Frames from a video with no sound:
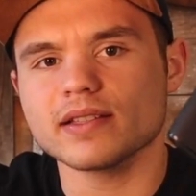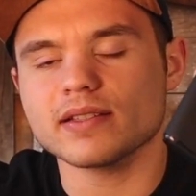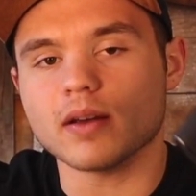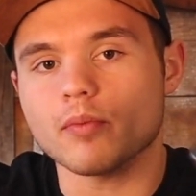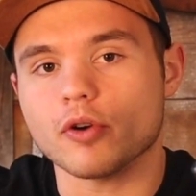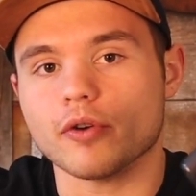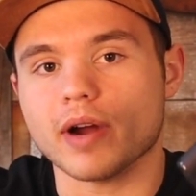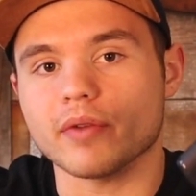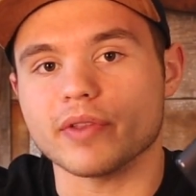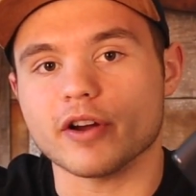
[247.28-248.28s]
Somewhere
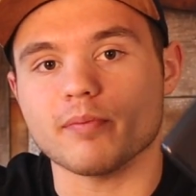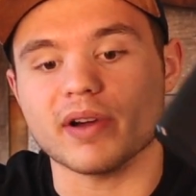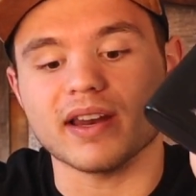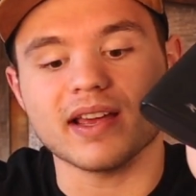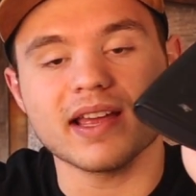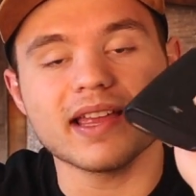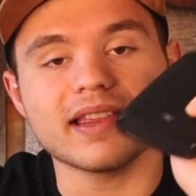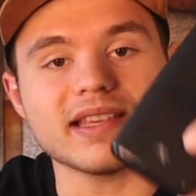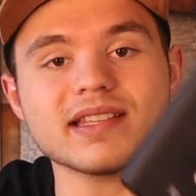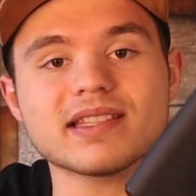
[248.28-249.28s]
around there, but
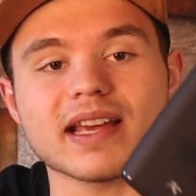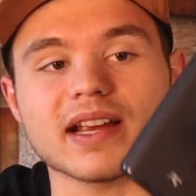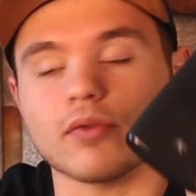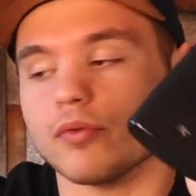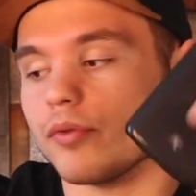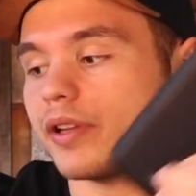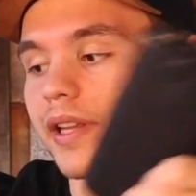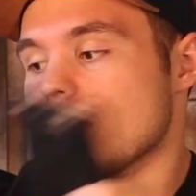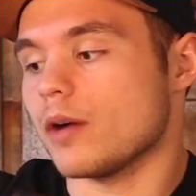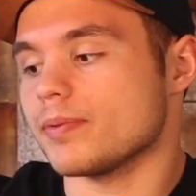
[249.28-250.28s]
this thing
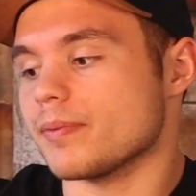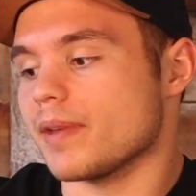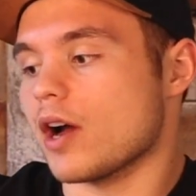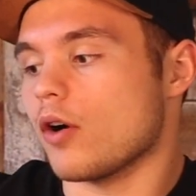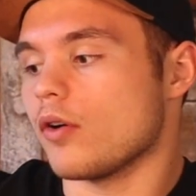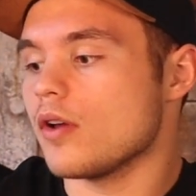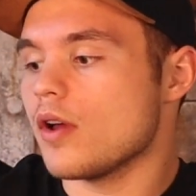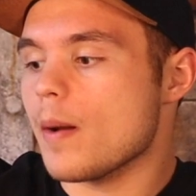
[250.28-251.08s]
really helped me out.